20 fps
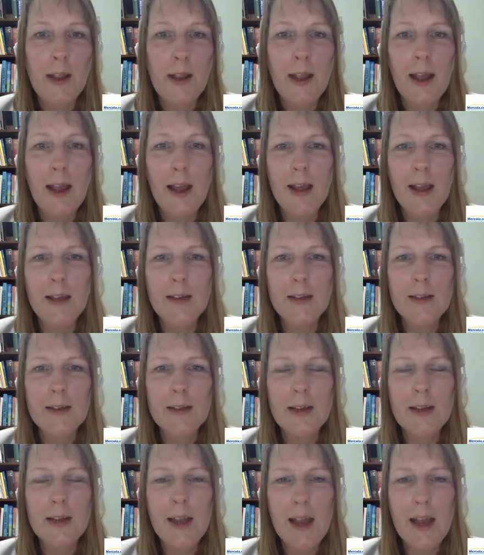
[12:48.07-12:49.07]
and
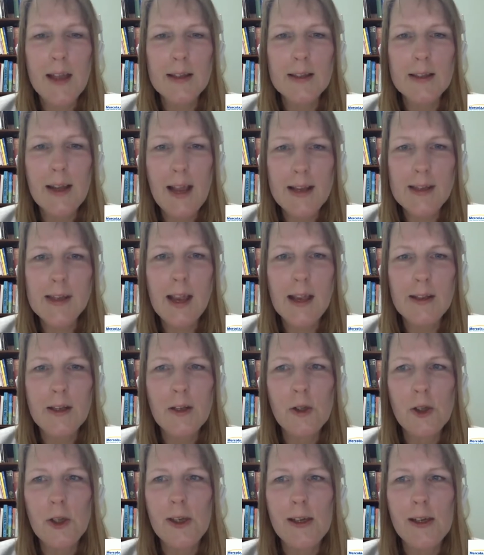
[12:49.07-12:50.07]
it has less
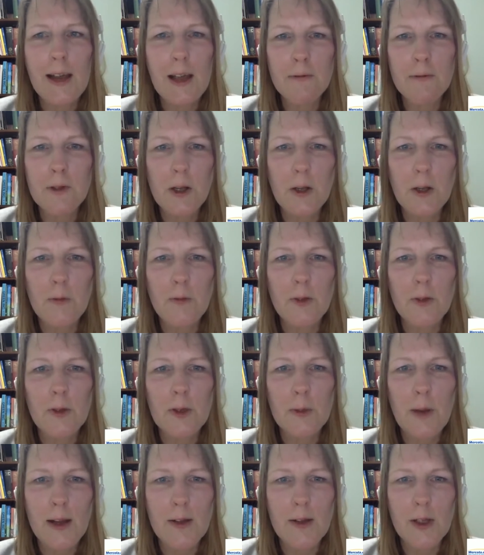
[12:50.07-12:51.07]
energy left over
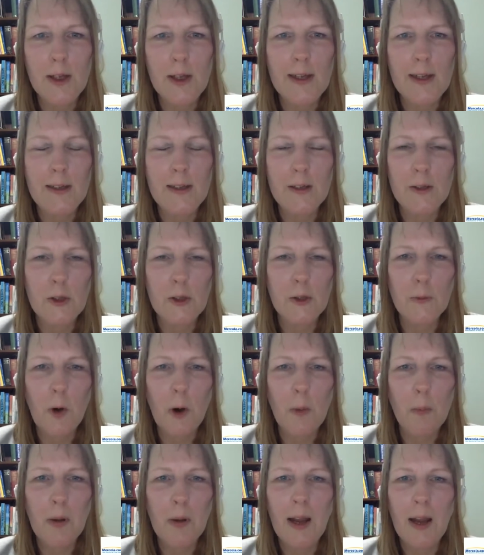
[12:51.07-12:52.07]
to actually do
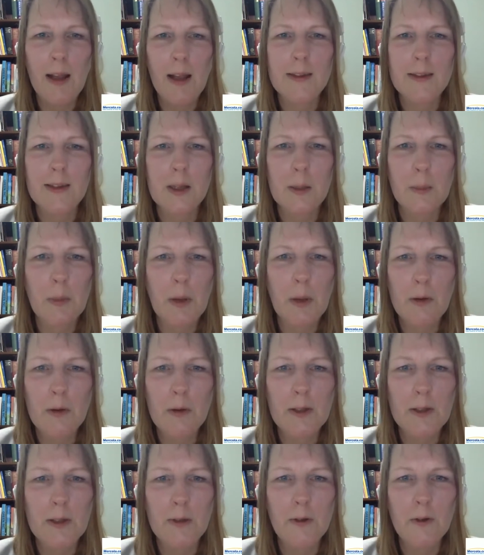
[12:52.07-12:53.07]
what plants are supposed
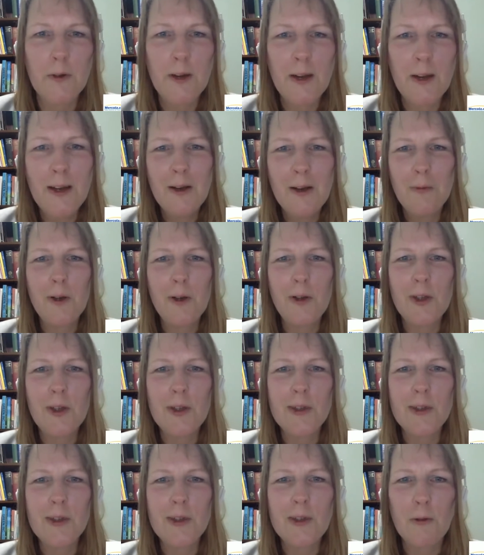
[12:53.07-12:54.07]
to do, which
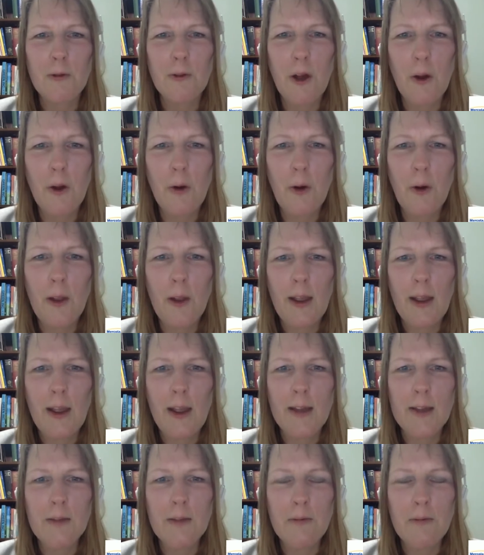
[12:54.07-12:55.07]
is to grow
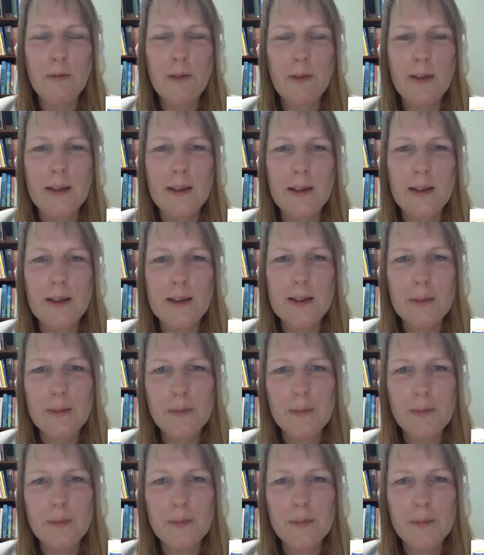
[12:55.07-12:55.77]
and to feed us.